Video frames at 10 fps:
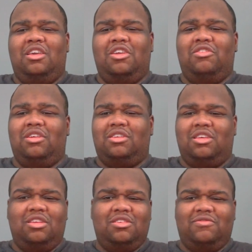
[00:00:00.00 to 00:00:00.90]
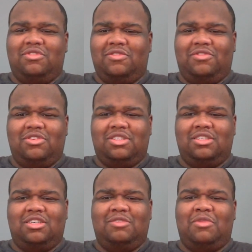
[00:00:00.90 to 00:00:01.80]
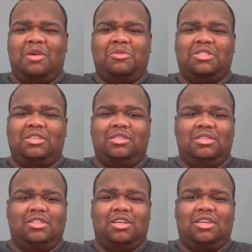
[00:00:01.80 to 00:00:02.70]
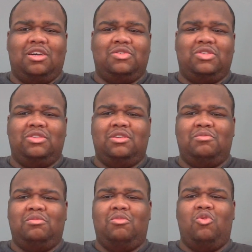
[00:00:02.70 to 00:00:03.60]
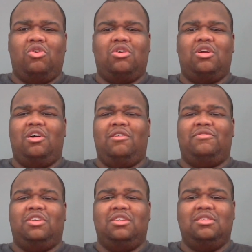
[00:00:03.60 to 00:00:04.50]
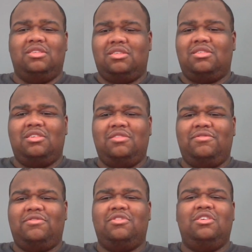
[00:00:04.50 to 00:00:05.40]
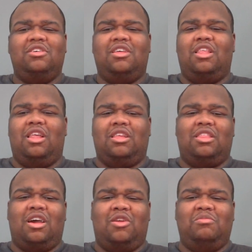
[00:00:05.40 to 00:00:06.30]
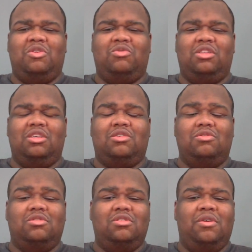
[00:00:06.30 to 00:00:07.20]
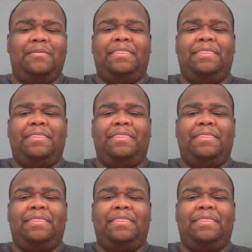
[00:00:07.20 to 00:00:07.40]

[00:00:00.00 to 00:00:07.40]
hearing Keenen for the first time, I'm excited to check out some more of his stuff. Like that'll be really cool,